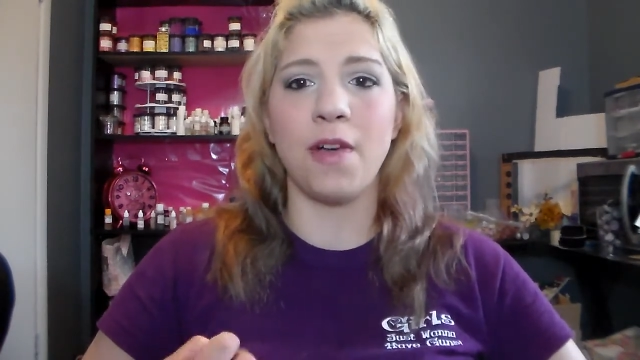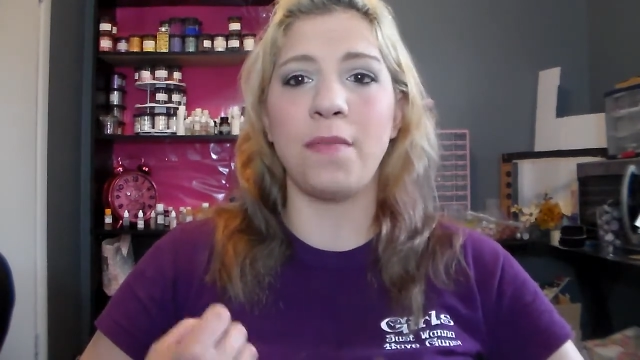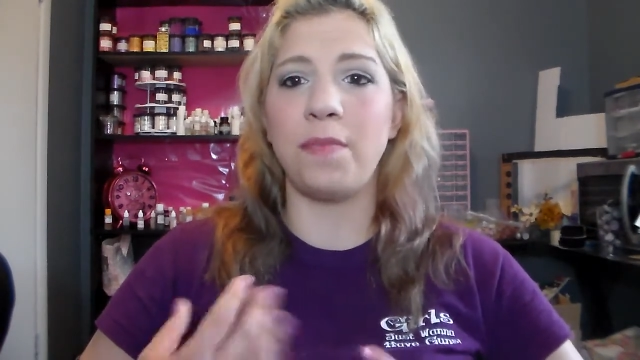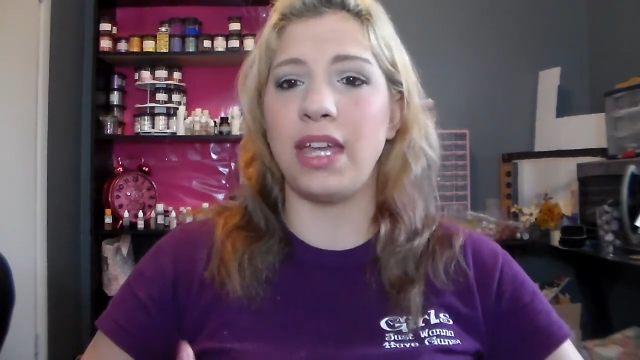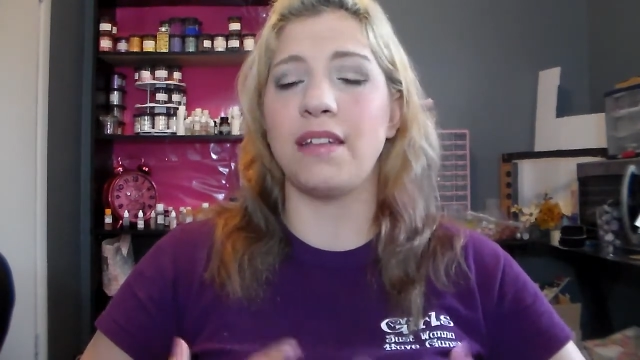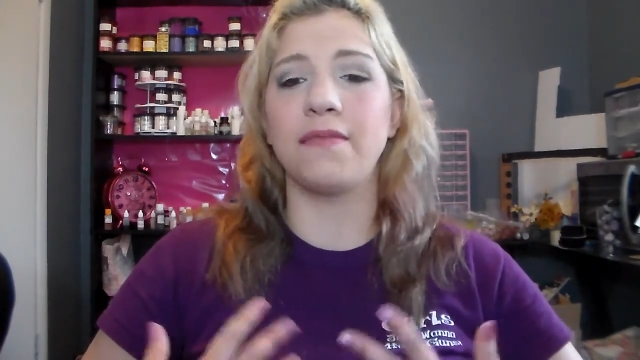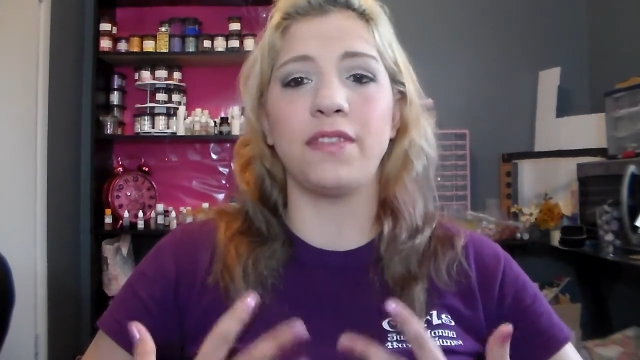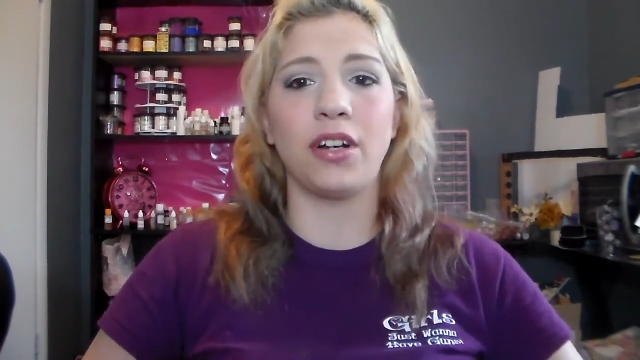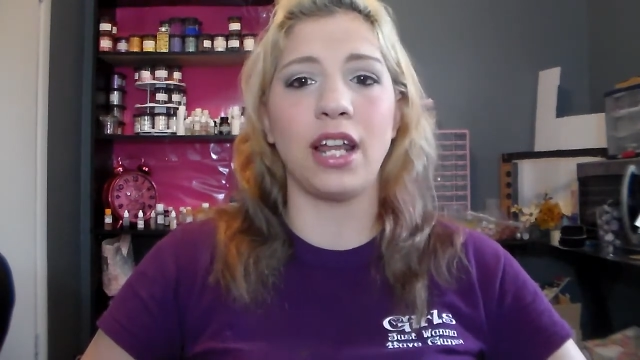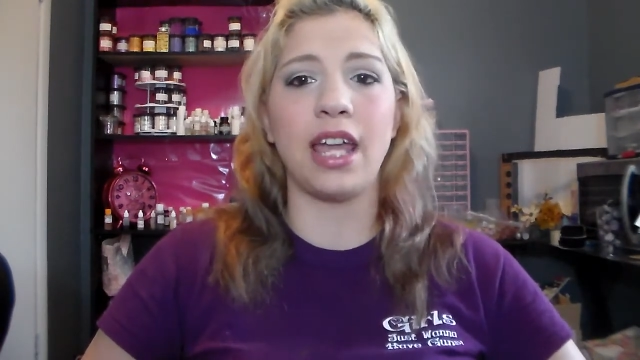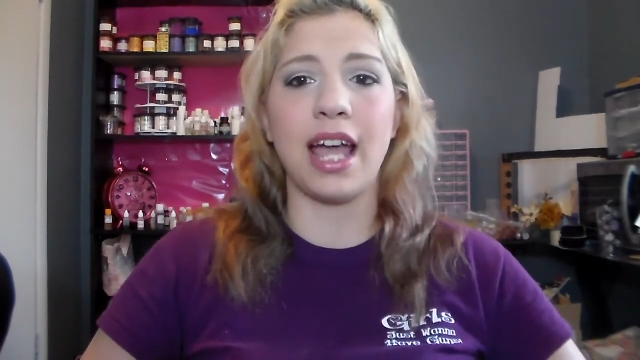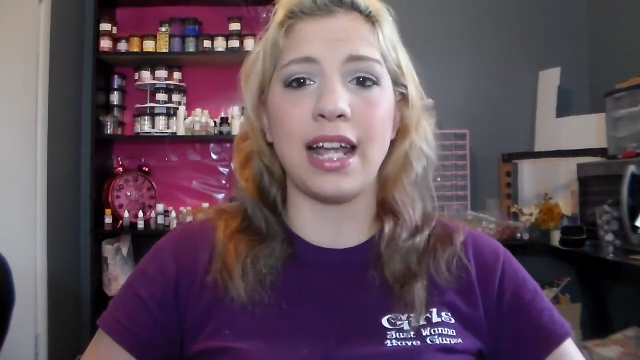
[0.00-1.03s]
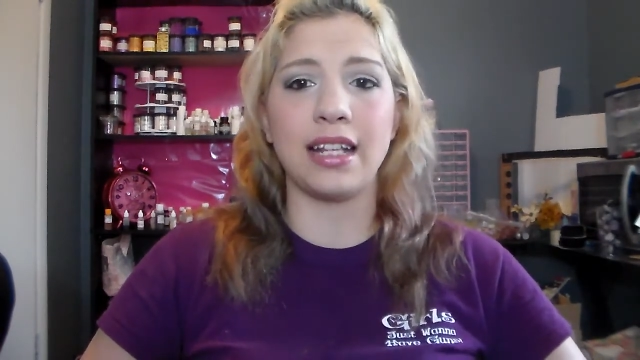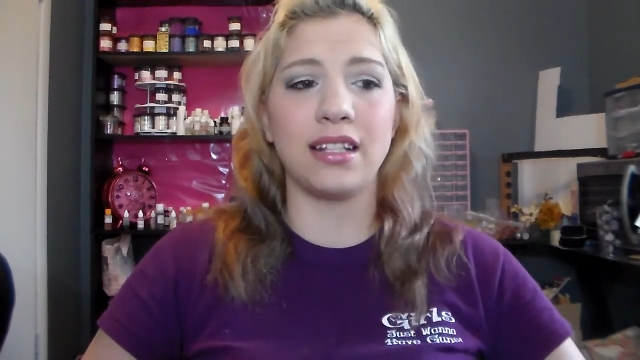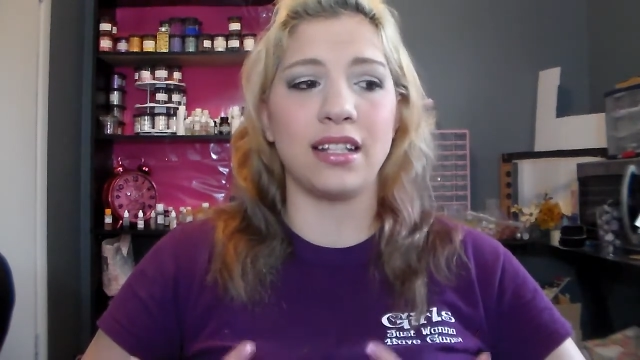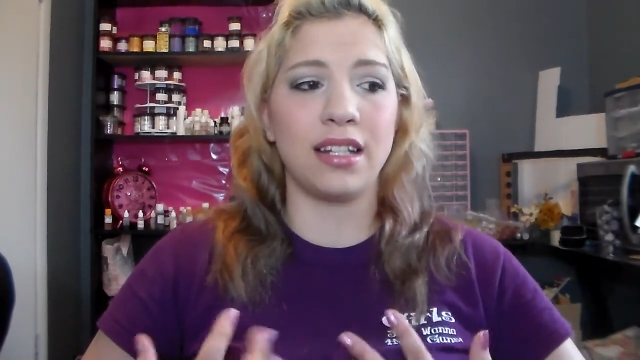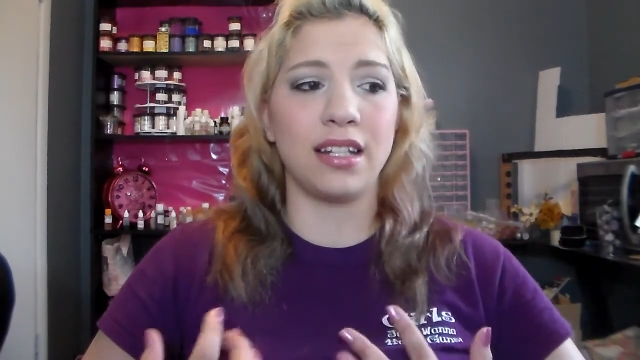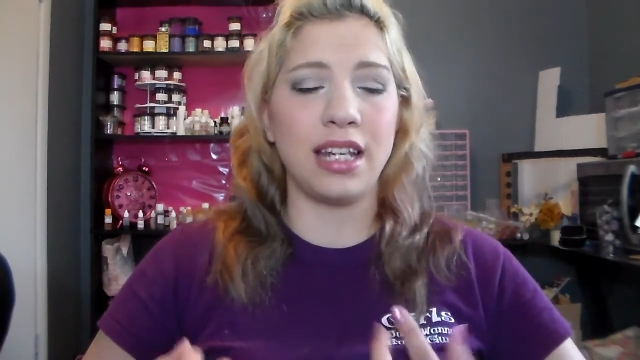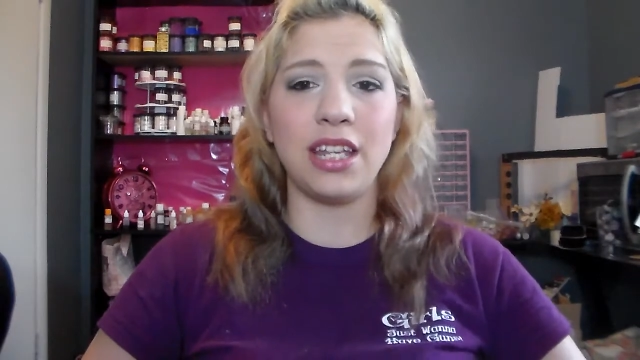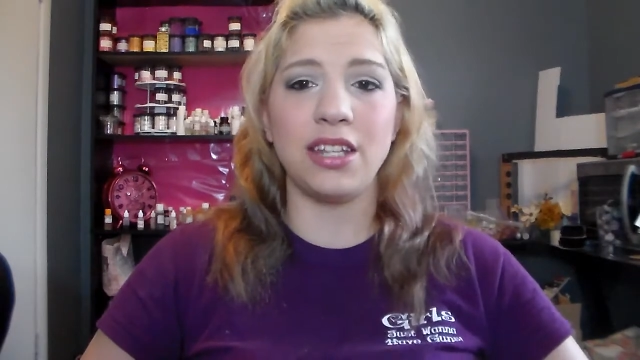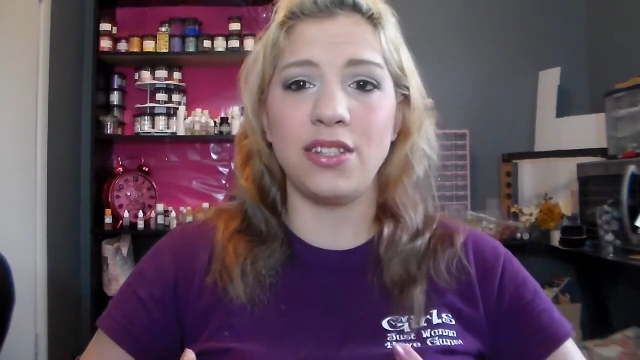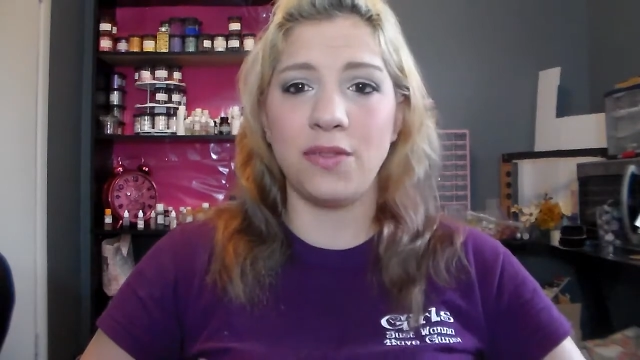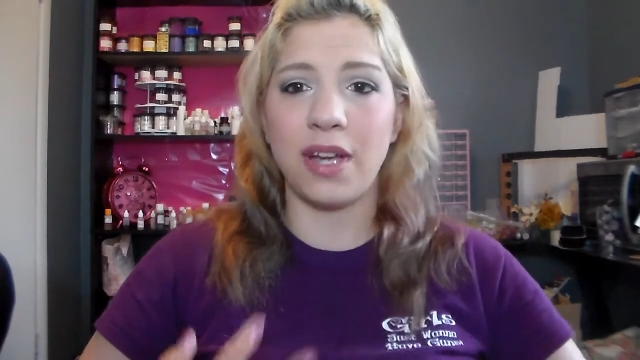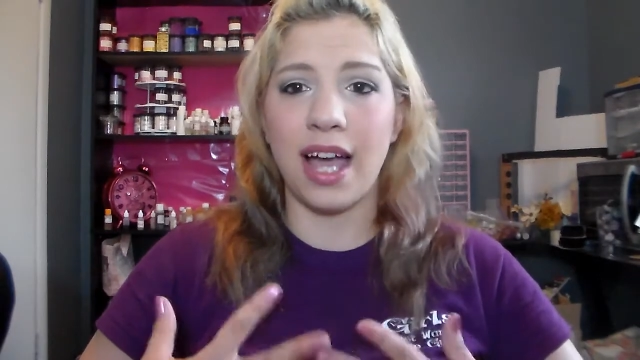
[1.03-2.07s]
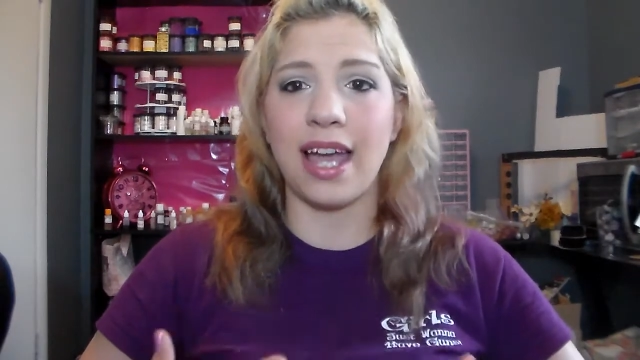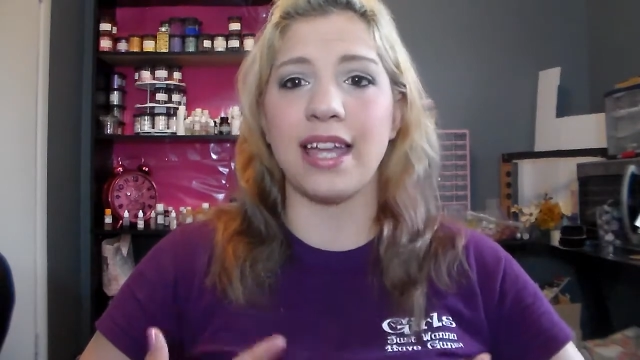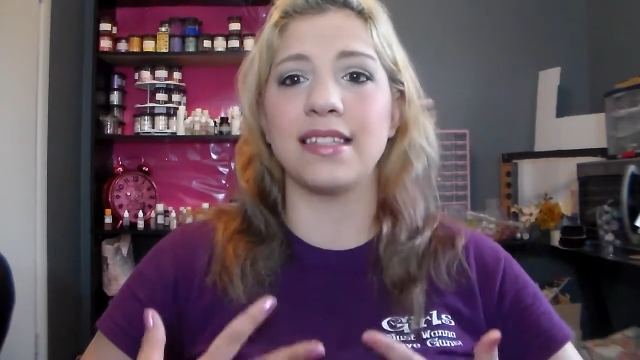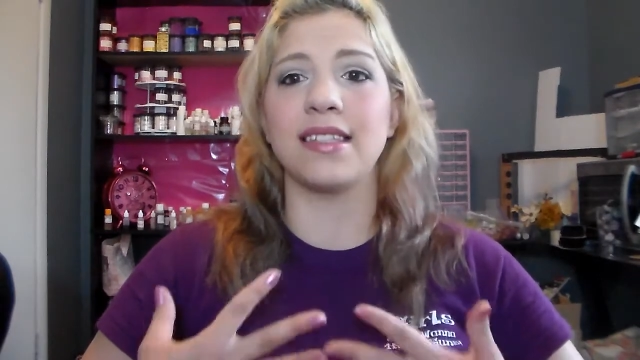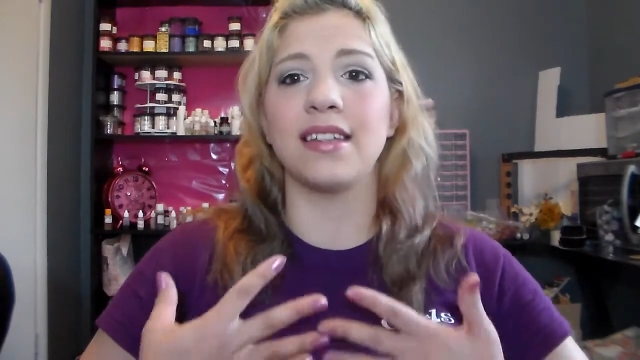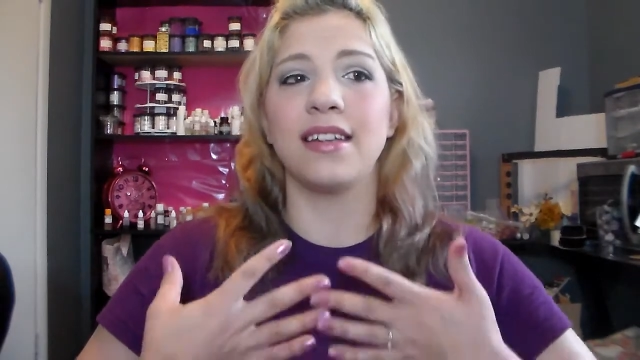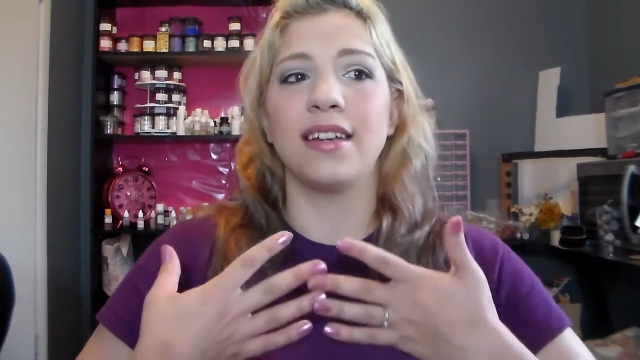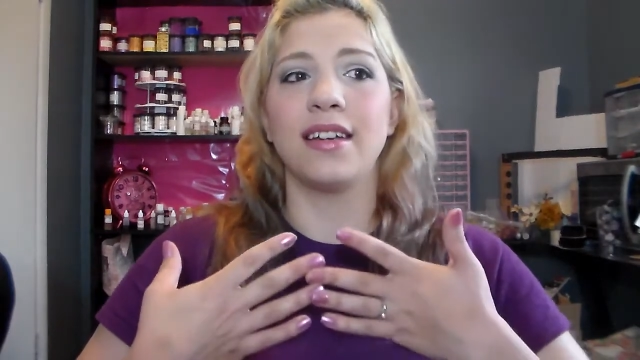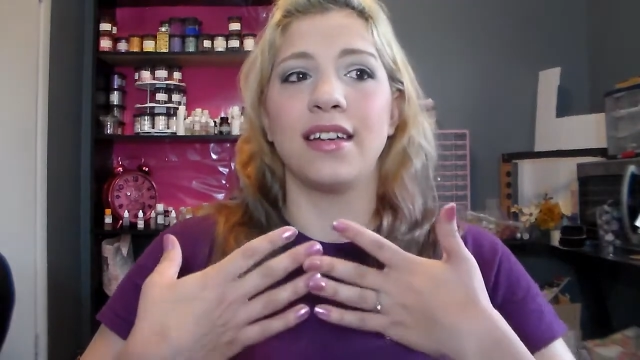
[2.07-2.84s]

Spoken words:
upbeat and flirty. I need you guys